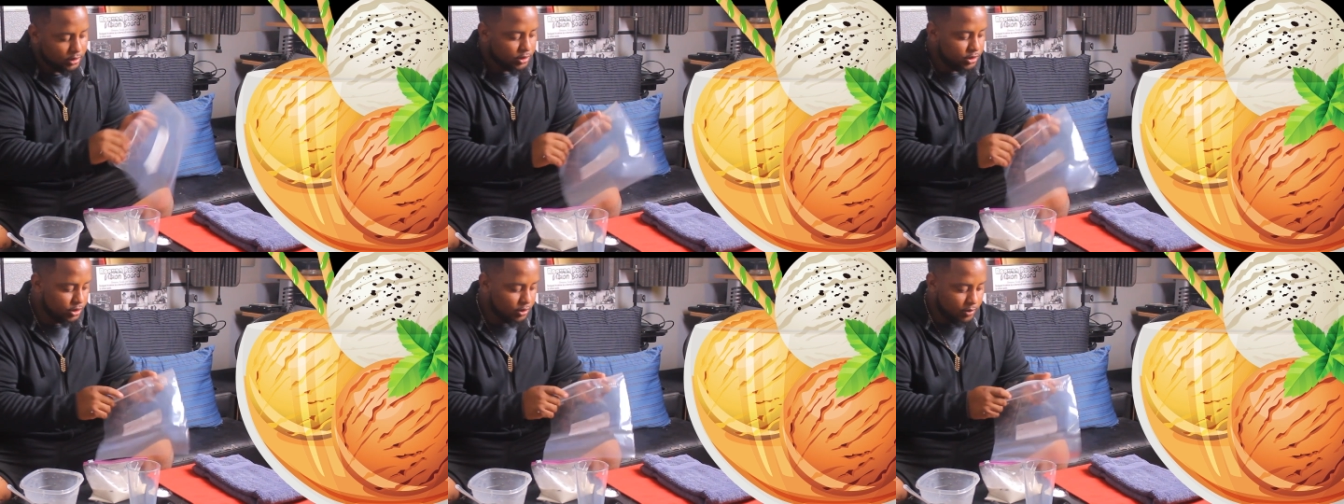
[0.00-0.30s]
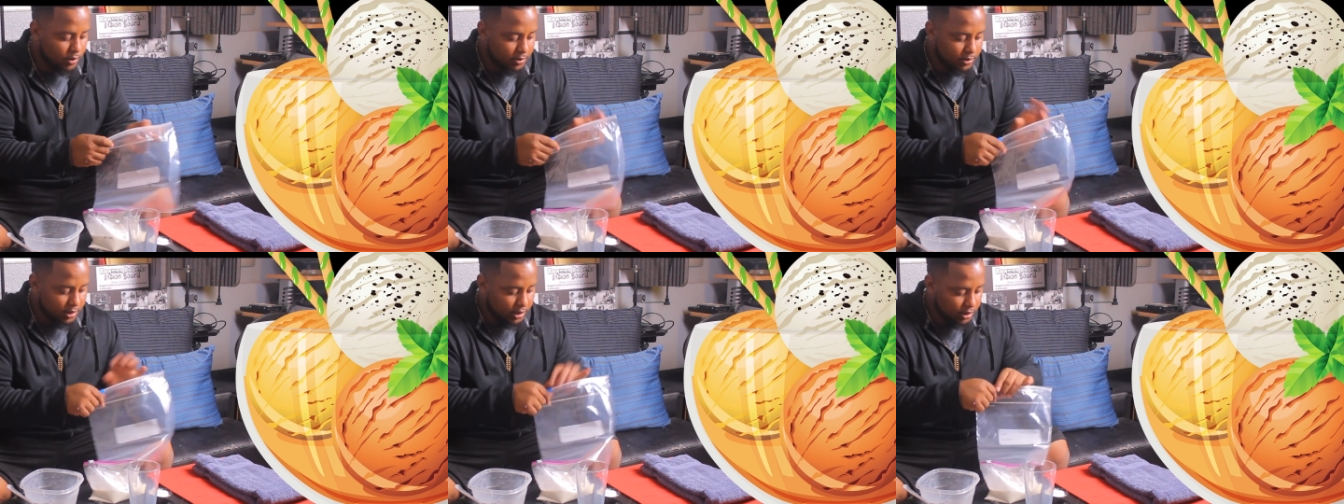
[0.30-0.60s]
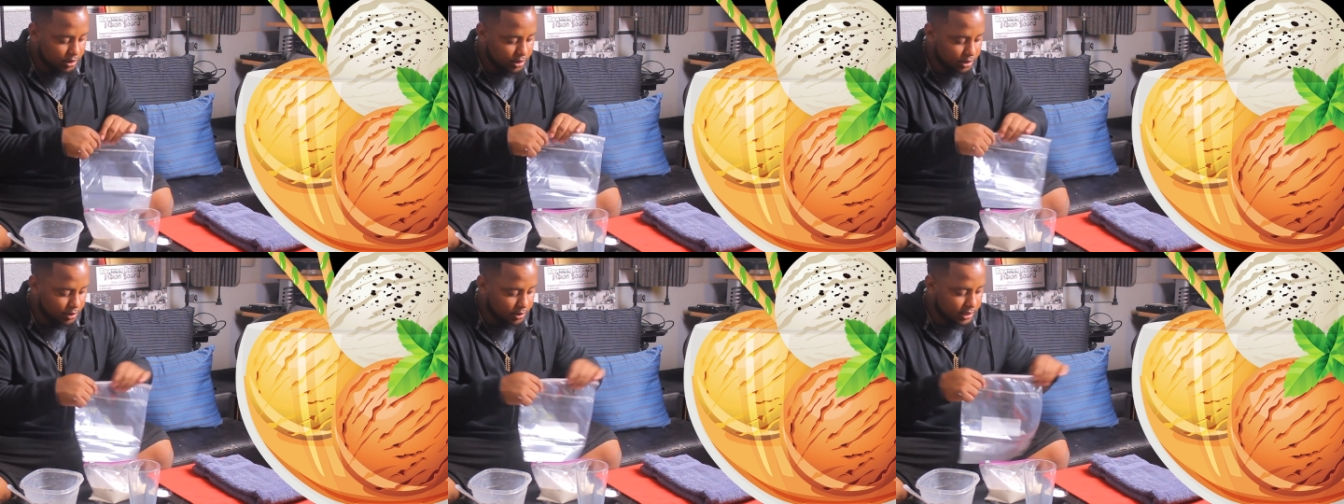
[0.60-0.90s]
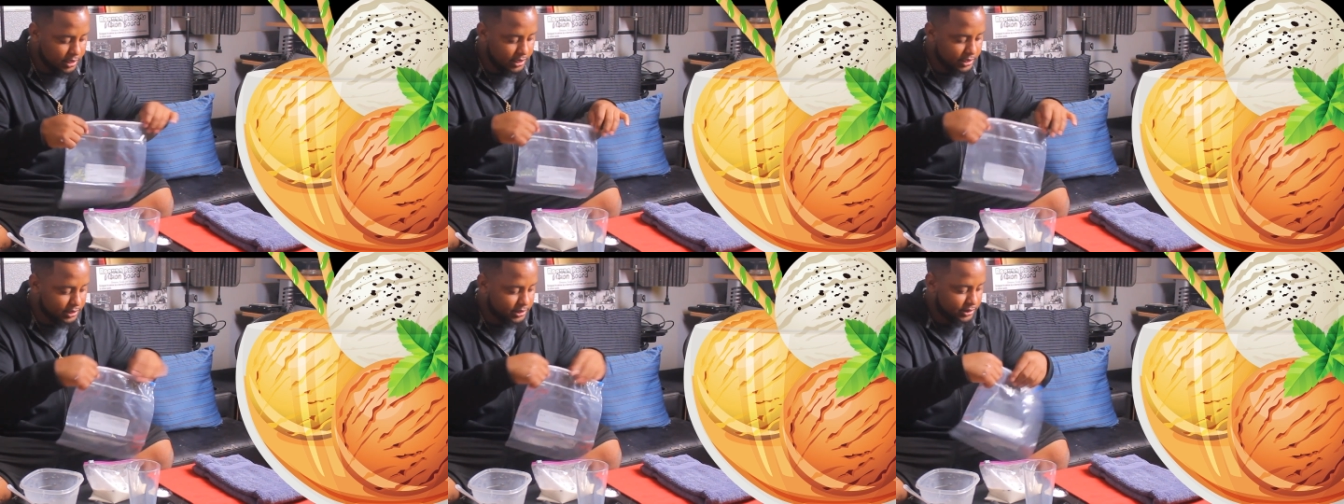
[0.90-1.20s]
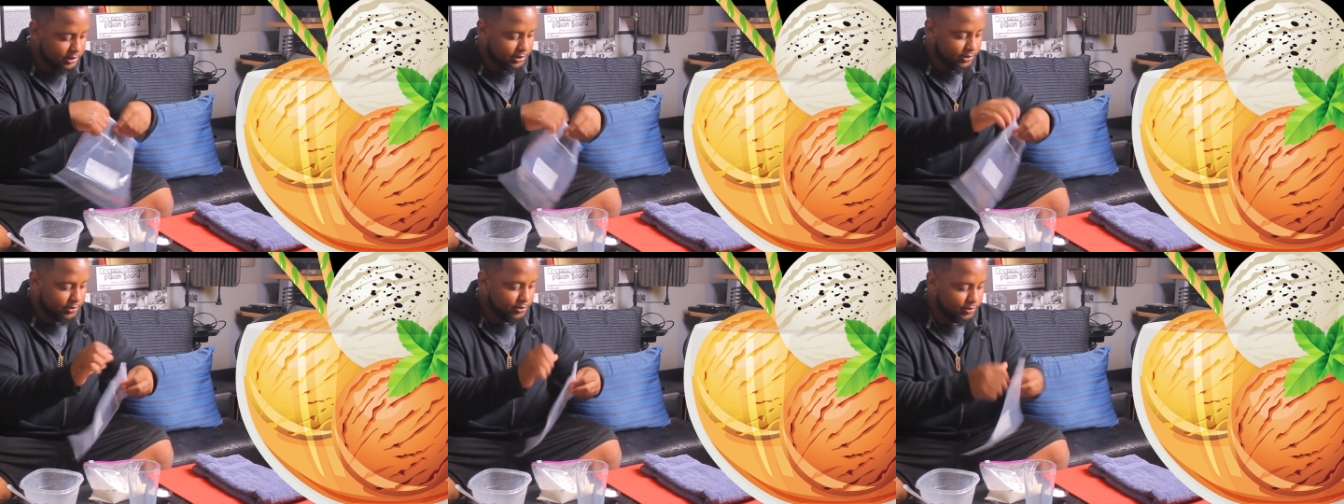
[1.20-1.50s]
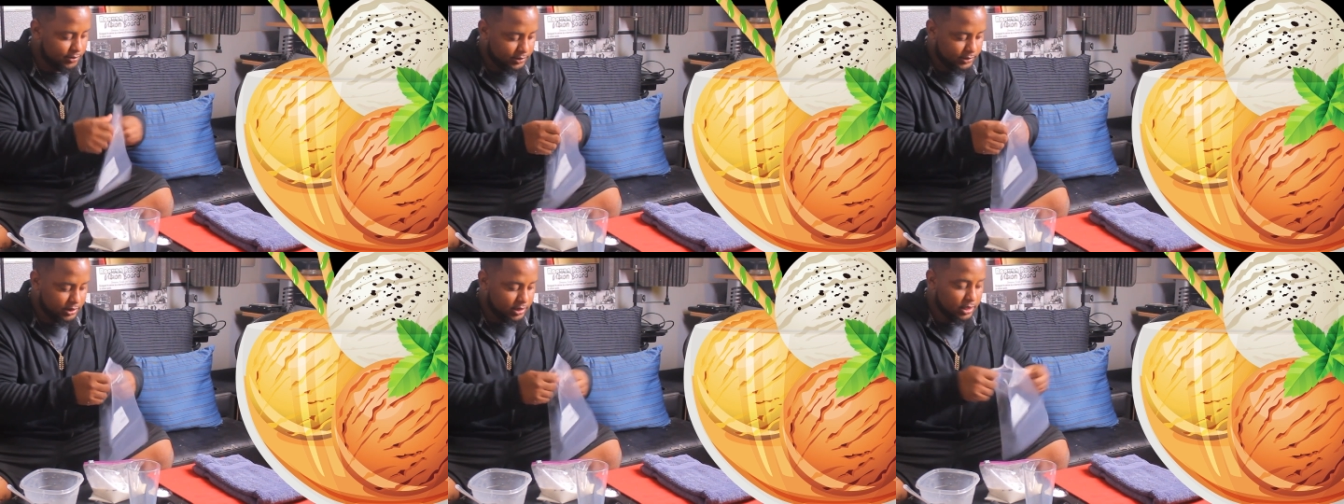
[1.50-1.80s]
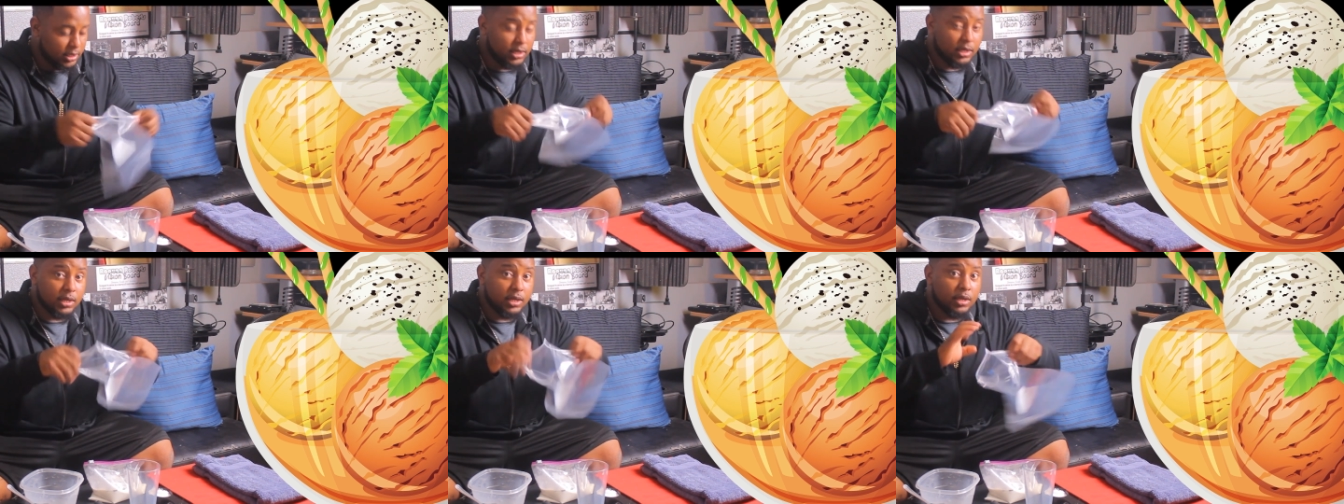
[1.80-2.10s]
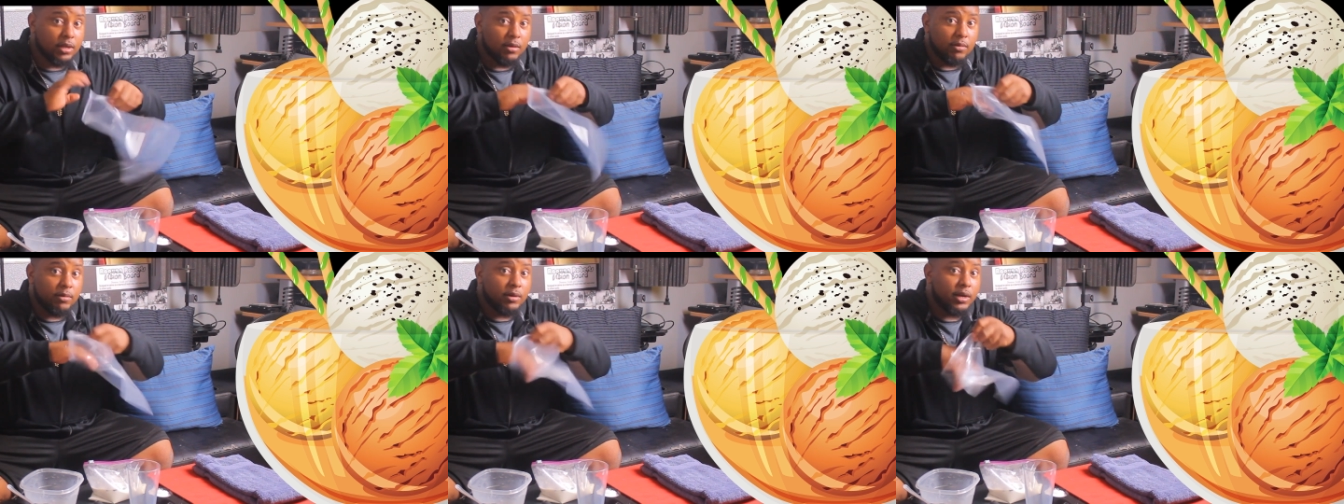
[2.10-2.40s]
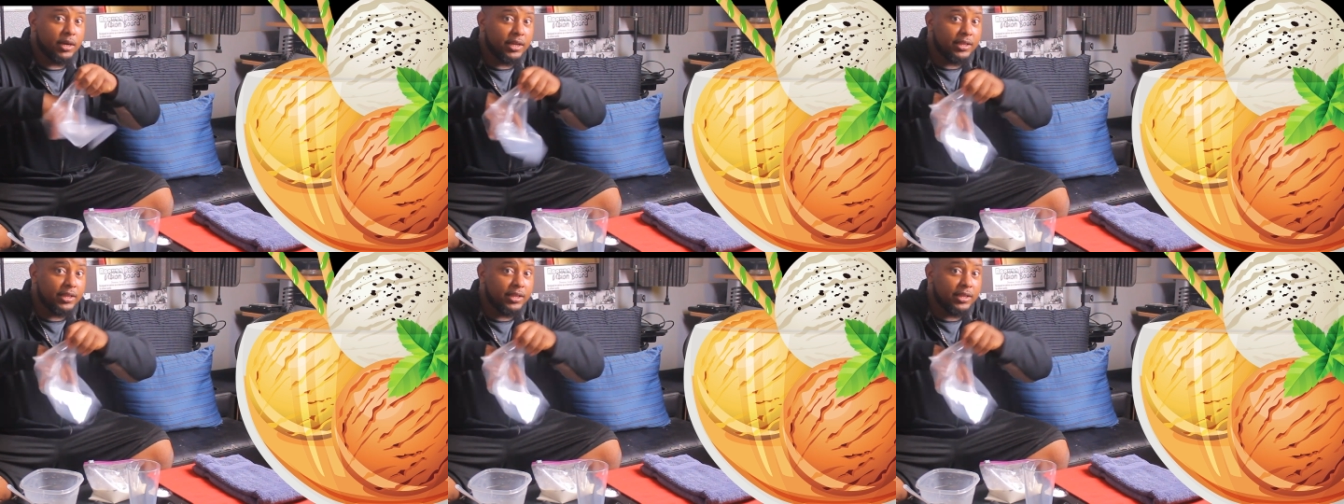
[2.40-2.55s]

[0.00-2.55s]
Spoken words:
So what we're gonna do is, we're